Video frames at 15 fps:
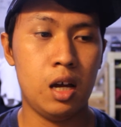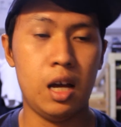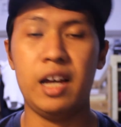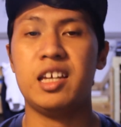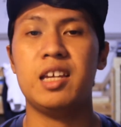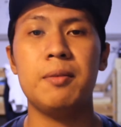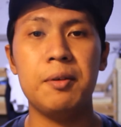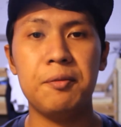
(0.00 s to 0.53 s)
I
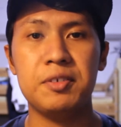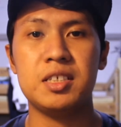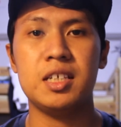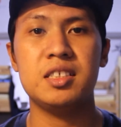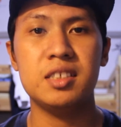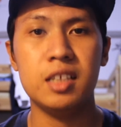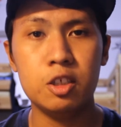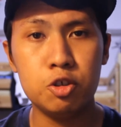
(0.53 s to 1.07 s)
keep
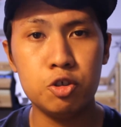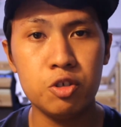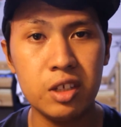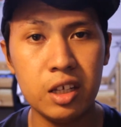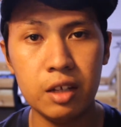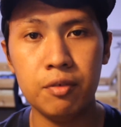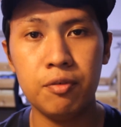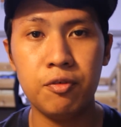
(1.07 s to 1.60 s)
emphasizing that you should
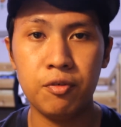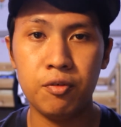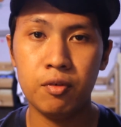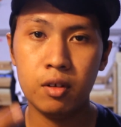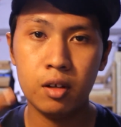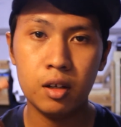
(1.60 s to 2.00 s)
give,